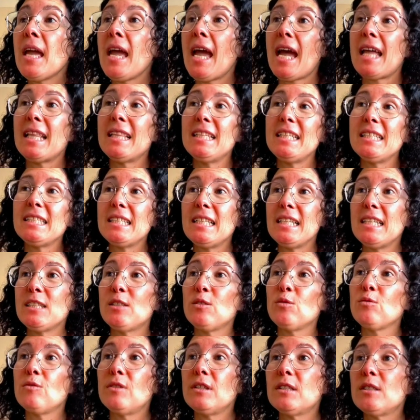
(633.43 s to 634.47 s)
And this leads
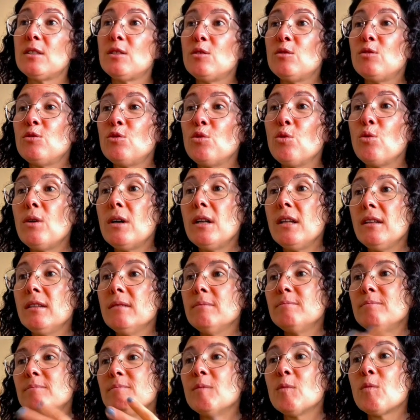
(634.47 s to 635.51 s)
to this
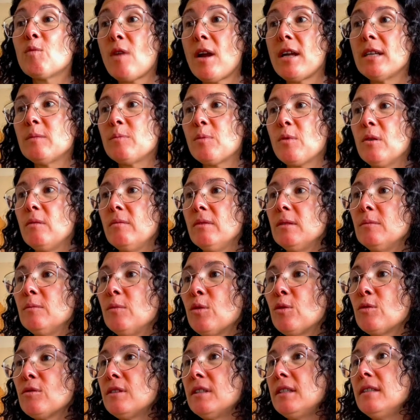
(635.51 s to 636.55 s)
dual write problem
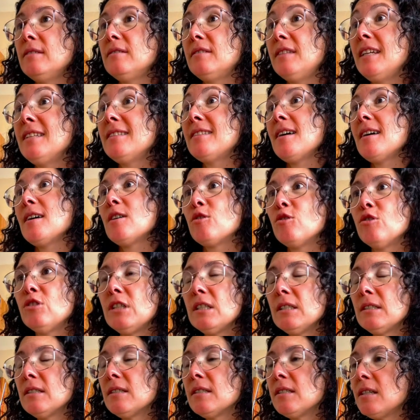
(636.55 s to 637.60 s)
or the data
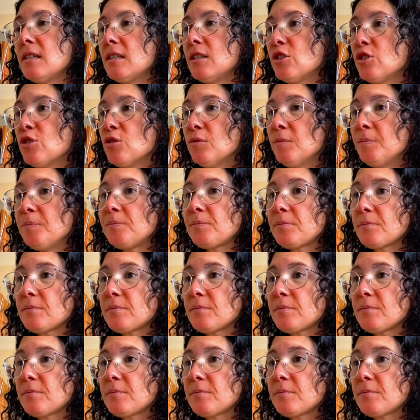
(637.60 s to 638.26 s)
consistency issue,